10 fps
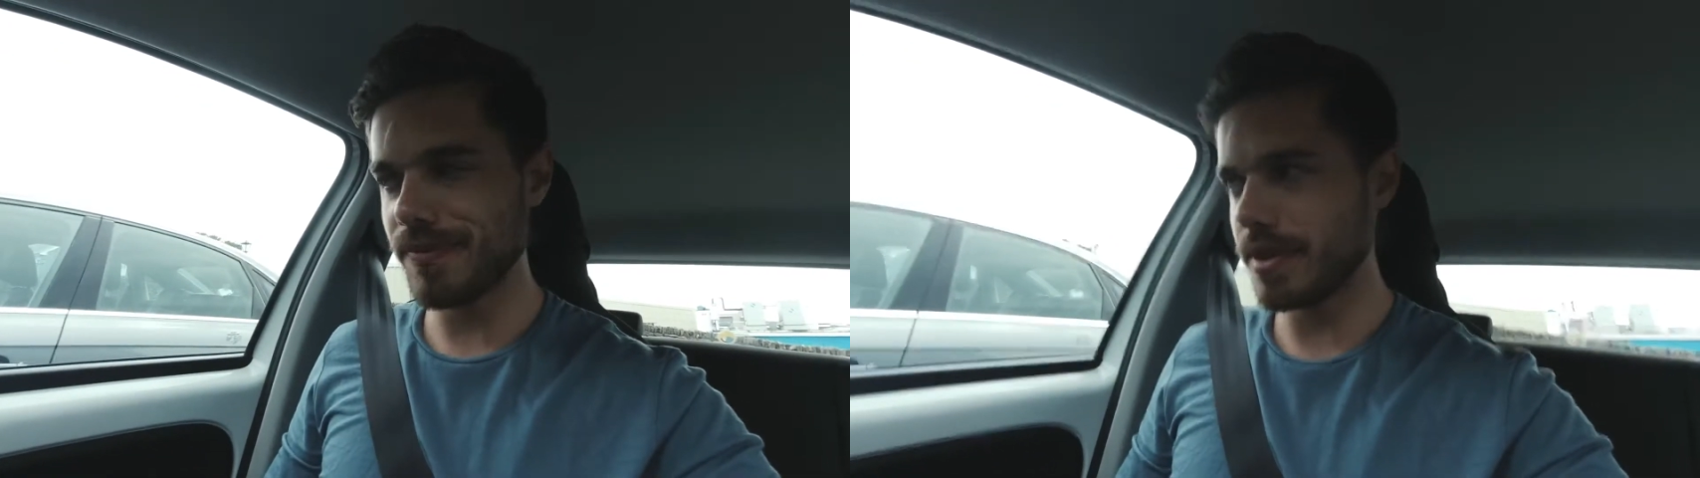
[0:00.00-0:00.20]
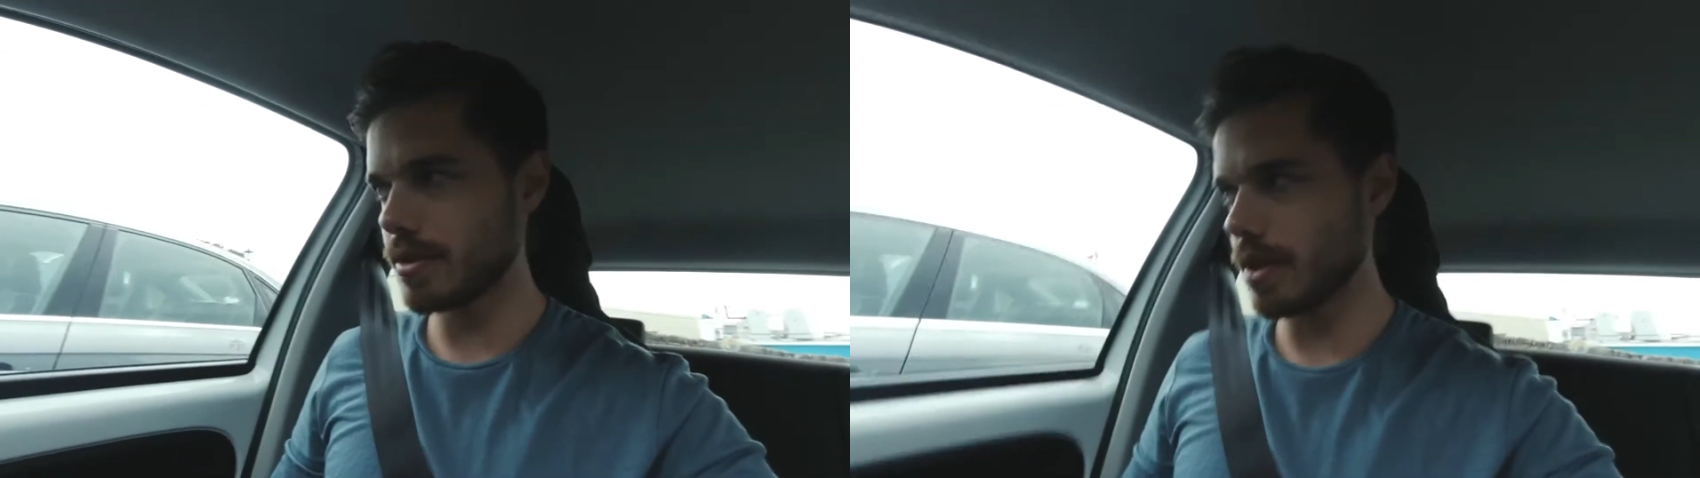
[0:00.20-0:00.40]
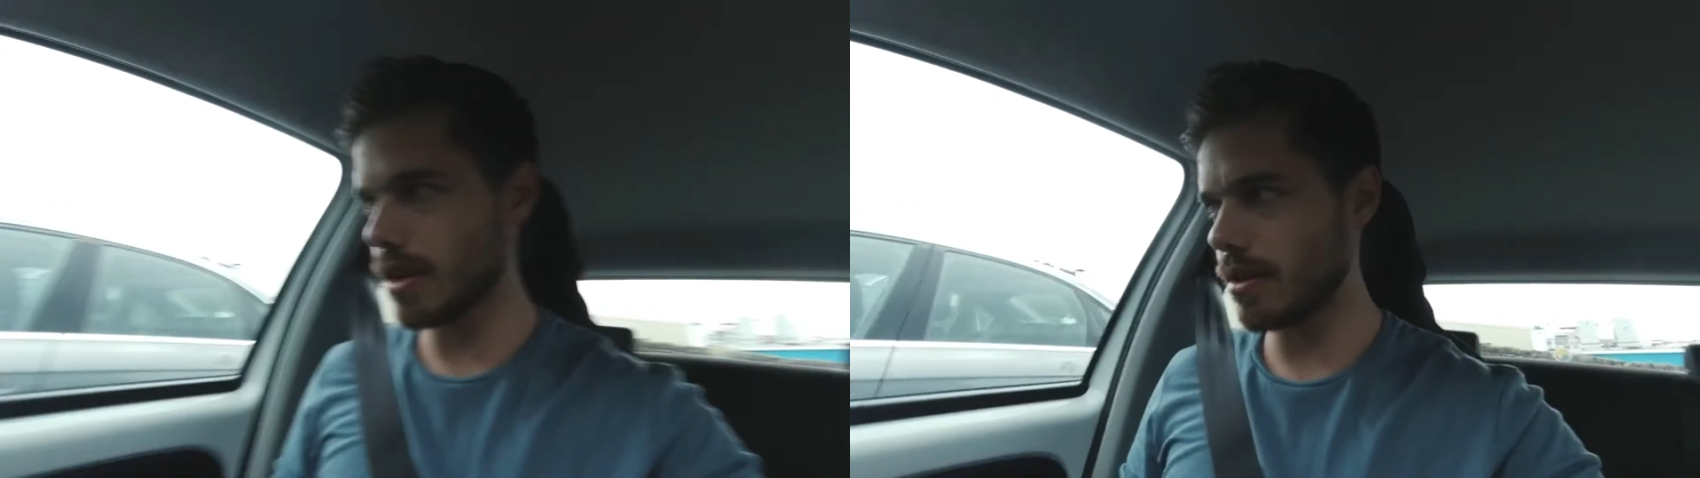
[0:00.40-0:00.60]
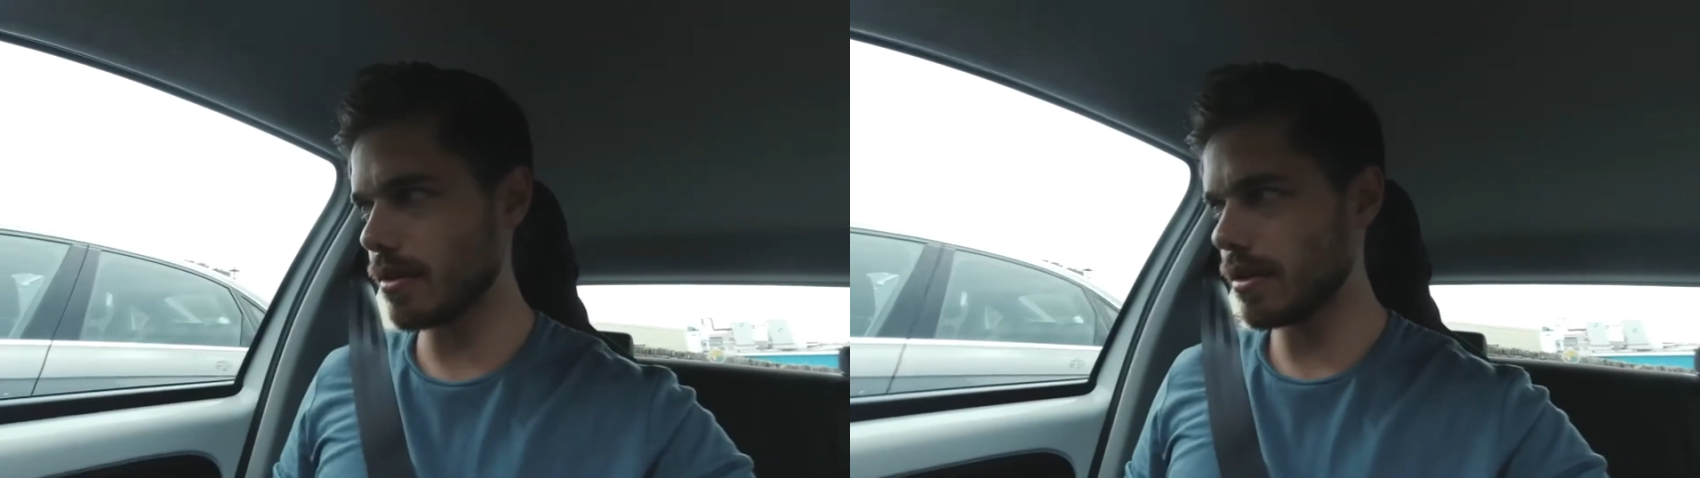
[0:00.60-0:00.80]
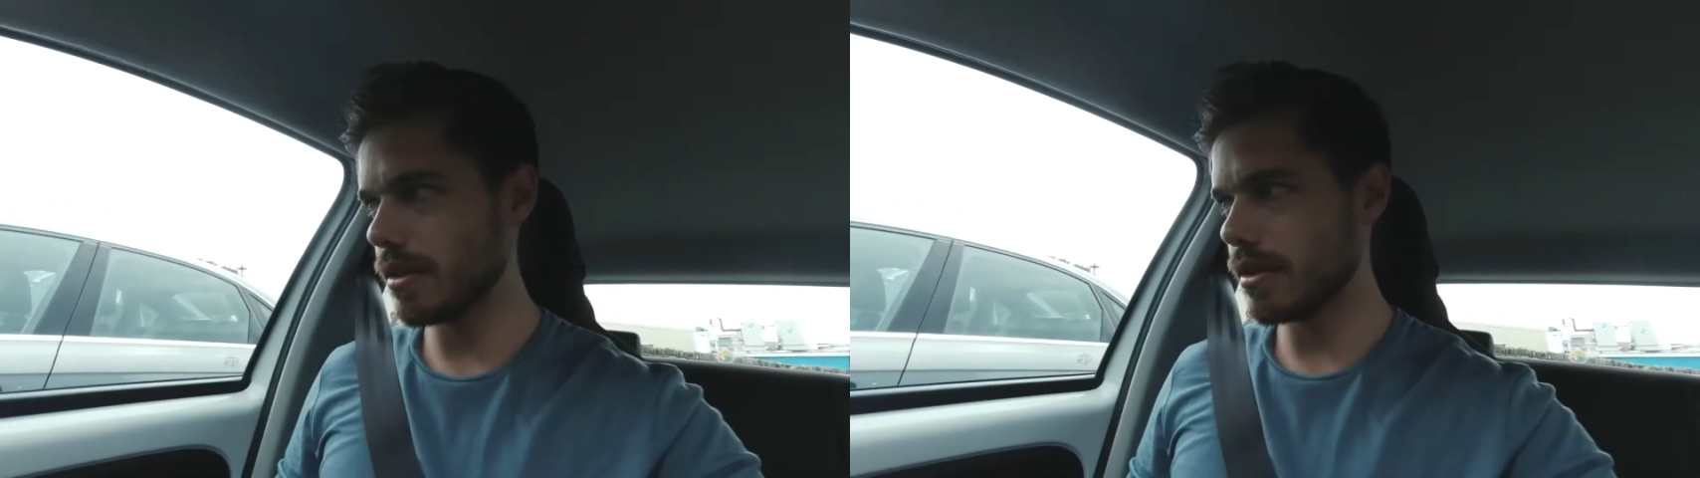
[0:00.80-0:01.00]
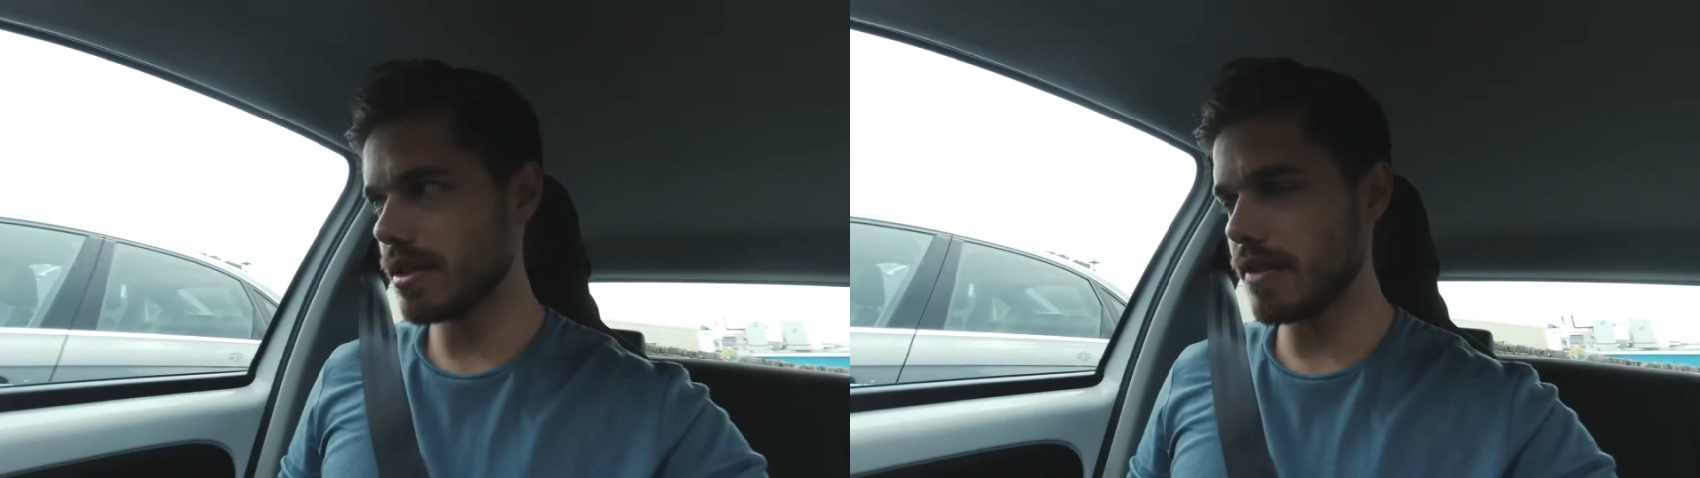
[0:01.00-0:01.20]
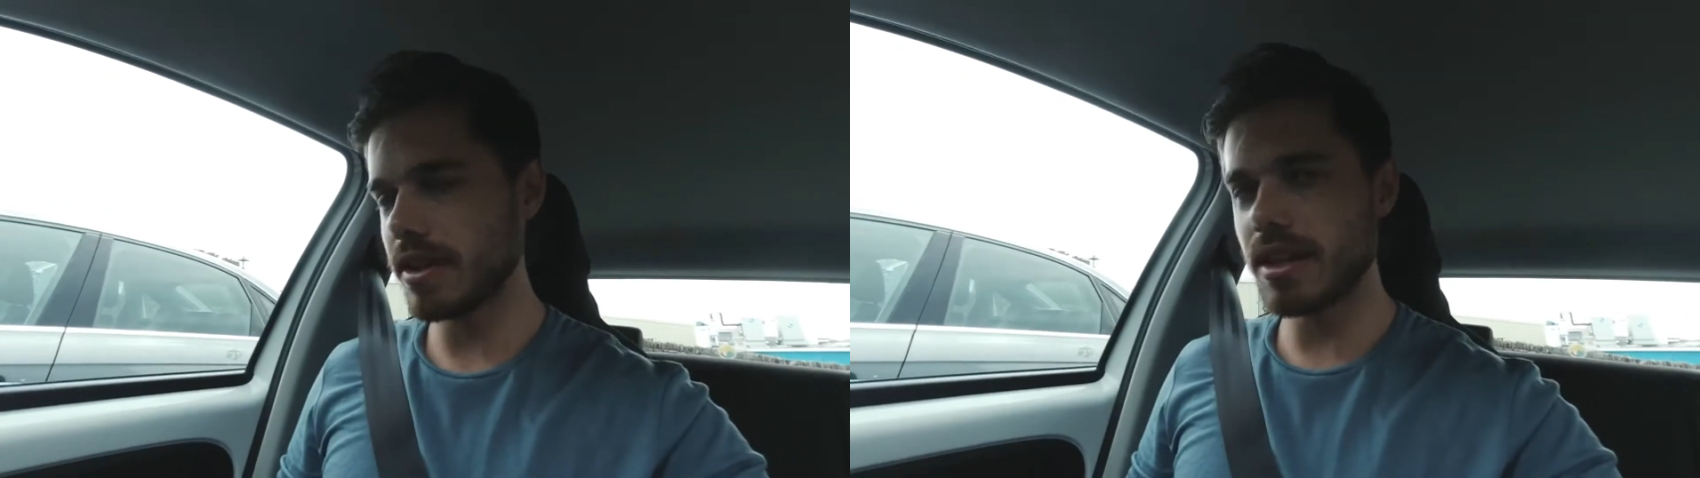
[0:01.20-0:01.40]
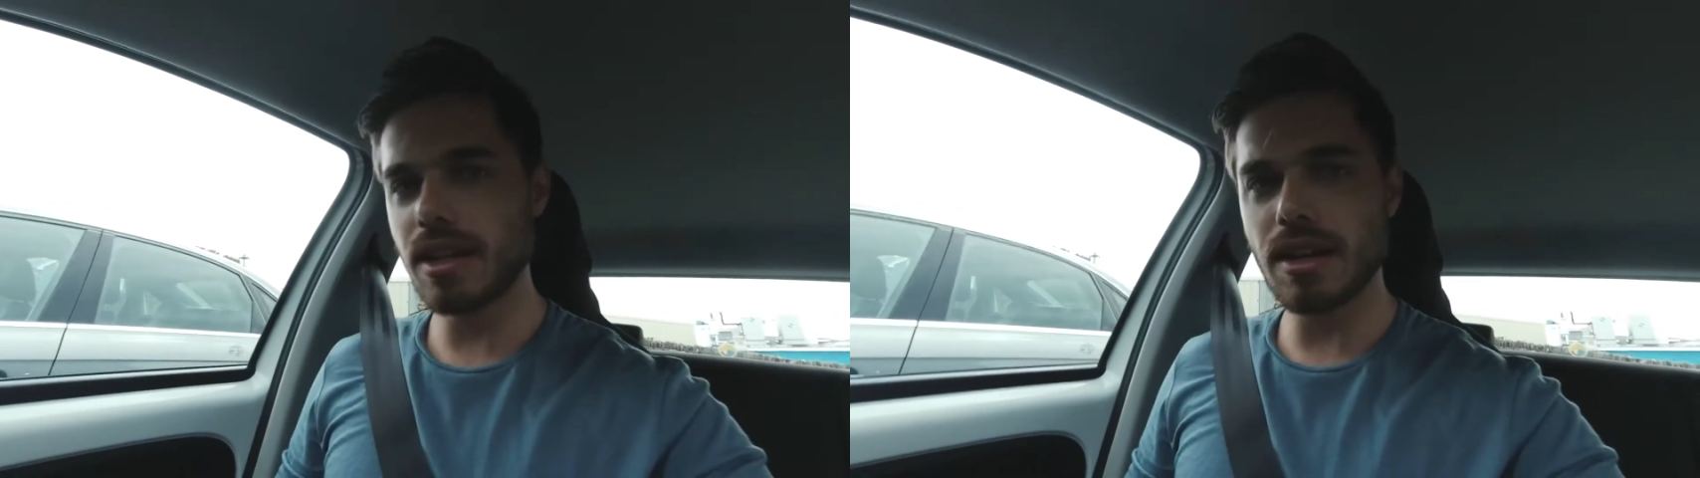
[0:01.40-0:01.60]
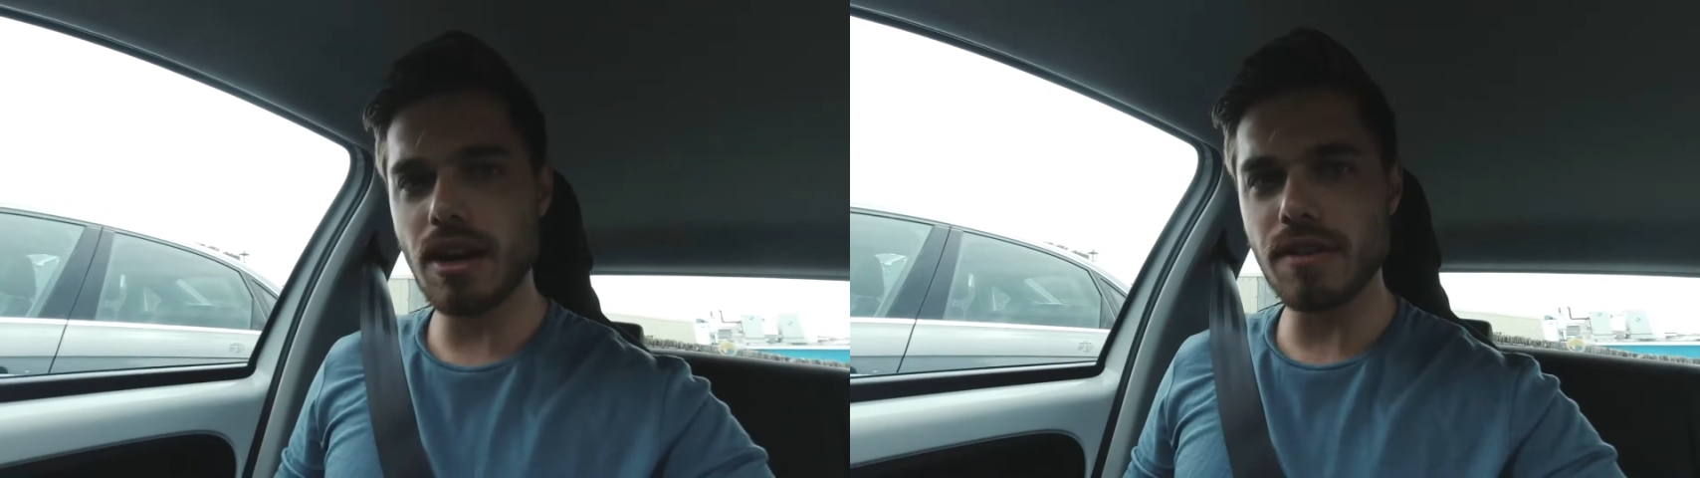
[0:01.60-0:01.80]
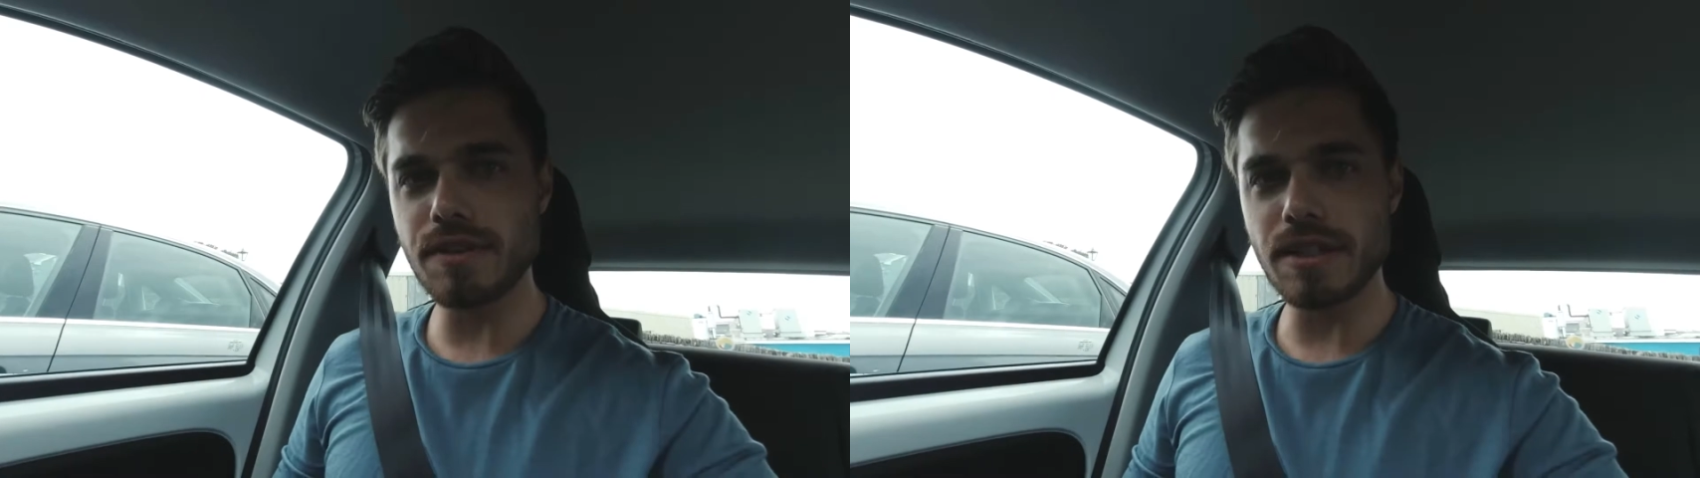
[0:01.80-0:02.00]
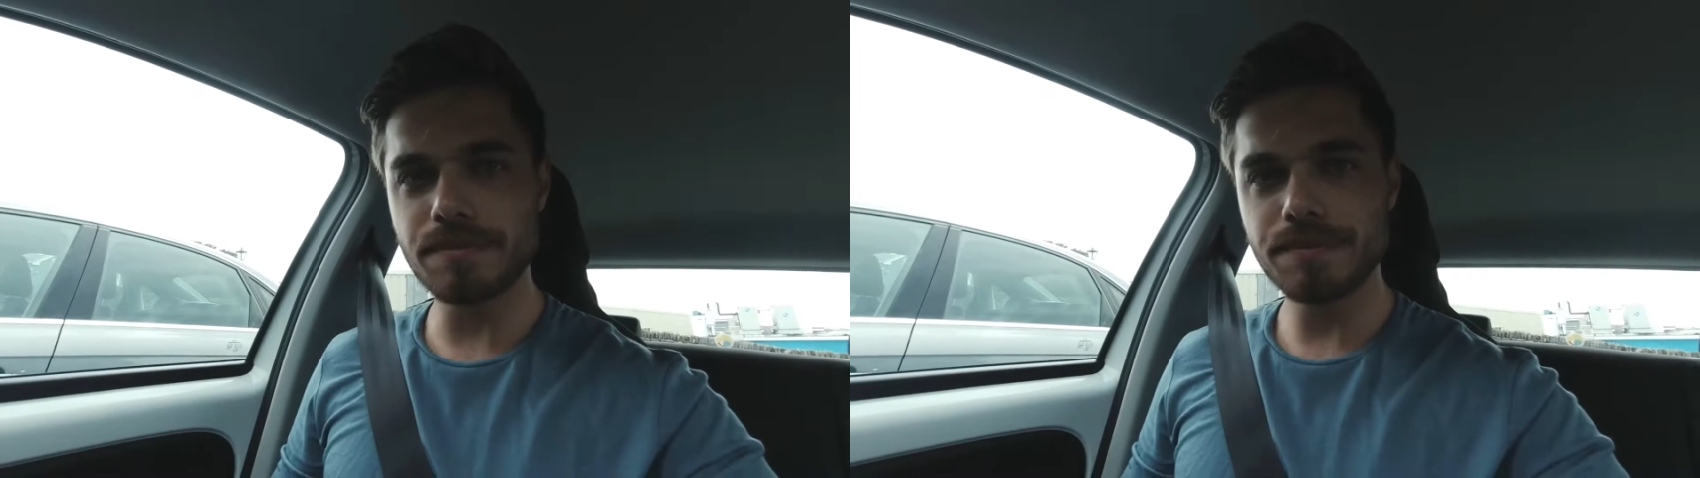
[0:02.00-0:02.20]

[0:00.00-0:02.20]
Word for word: So definitely gonna get a coffee,